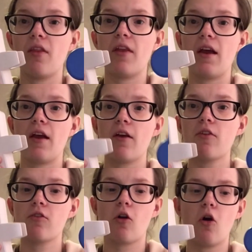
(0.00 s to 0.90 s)

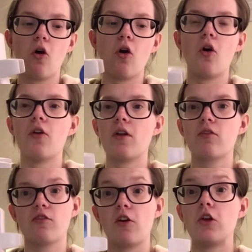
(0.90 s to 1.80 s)
this on
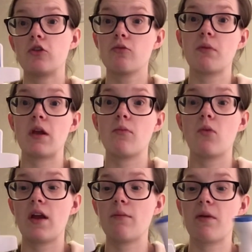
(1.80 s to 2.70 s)
to find the
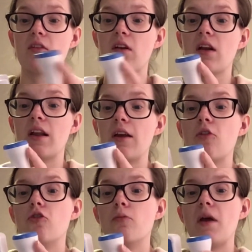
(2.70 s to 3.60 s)
baby, basically
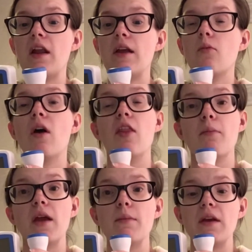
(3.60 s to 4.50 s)
on your belly where the
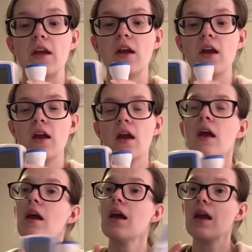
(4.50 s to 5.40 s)
baby
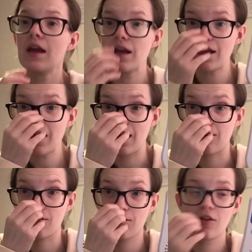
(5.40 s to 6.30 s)

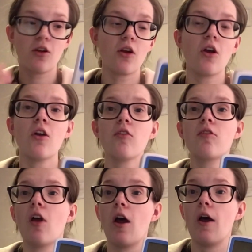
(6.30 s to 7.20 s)
is.
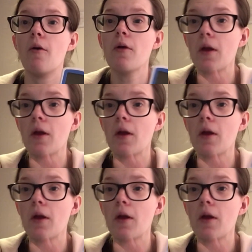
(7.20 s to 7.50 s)
So